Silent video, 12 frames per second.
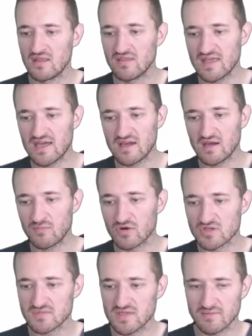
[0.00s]
That
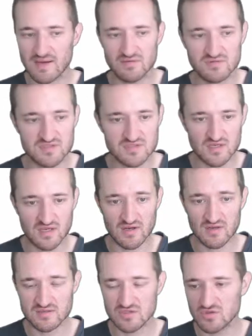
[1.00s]
approximately amounts
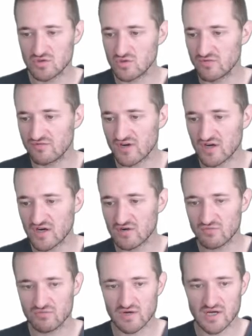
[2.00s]
to var
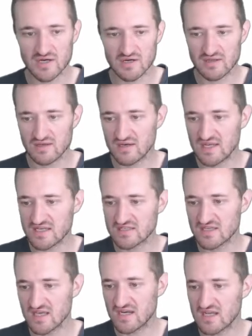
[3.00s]
run
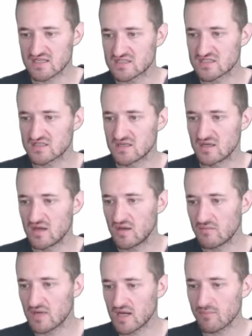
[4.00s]
netns
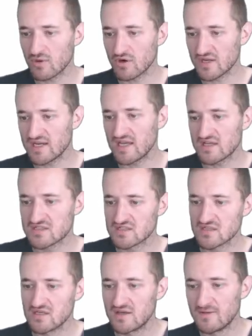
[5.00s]

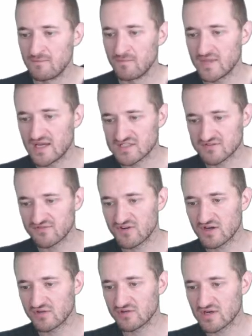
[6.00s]
mypodns as a
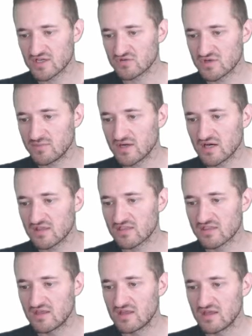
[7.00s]
file directory
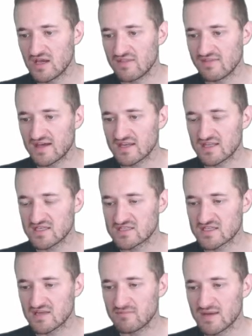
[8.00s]
path, and that
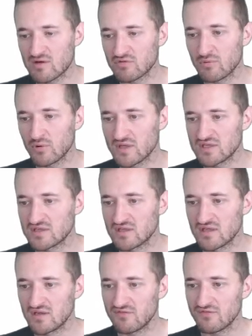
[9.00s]
is a mount point
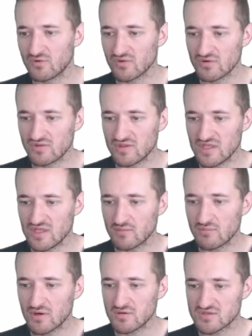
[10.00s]
for the
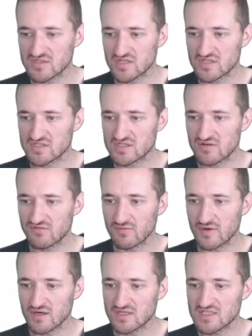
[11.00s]
processes from
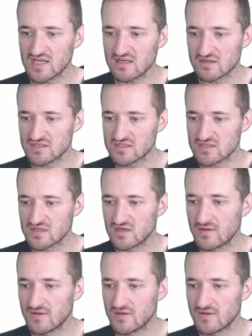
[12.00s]
our containers.